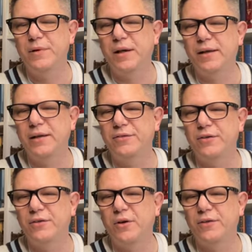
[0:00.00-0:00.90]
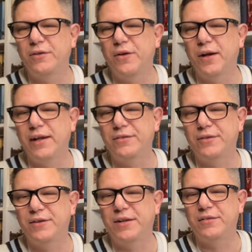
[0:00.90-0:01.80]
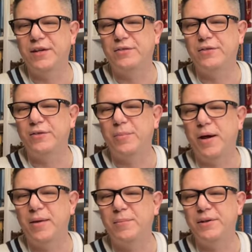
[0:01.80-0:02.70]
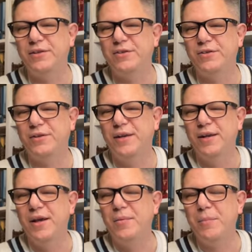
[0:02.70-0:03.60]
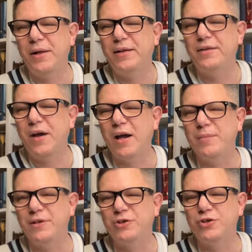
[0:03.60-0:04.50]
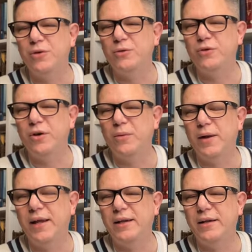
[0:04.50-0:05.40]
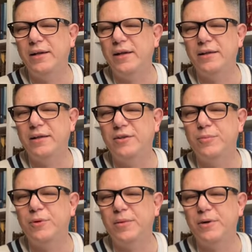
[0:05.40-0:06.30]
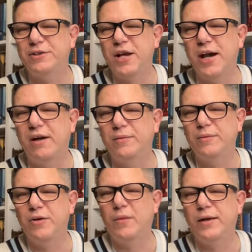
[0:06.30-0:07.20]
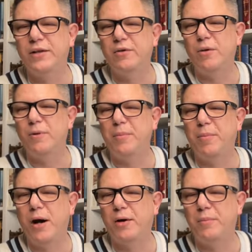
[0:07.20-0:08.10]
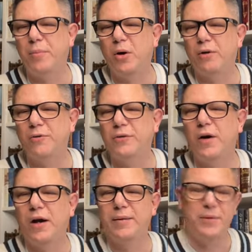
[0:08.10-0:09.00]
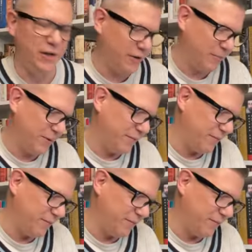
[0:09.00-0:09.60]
I guess it starts here. I guess it's in a decent spot, but it just, by the time it shows no ink, it's pretty much out. So I know I'm on borrowed time here, but